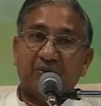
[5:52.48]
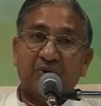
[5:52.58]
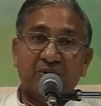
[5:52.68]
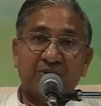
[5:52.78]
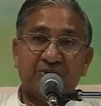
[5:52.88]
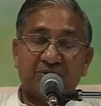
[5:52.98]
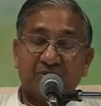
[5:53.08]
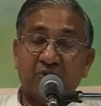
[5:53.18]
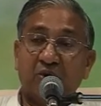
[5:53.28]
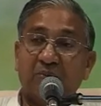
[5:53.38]
who is
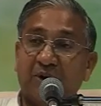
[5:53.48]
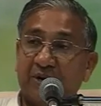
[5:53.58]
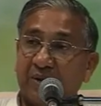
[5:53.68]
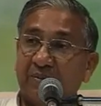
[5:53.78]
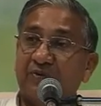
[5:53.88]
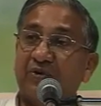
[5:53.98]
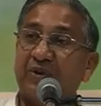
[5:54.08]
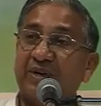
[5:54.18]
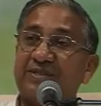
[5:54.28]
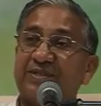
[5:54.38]
role model
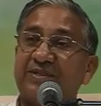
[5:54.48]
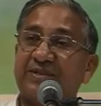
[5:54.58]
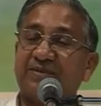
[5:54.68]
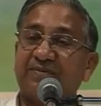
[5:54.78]
before us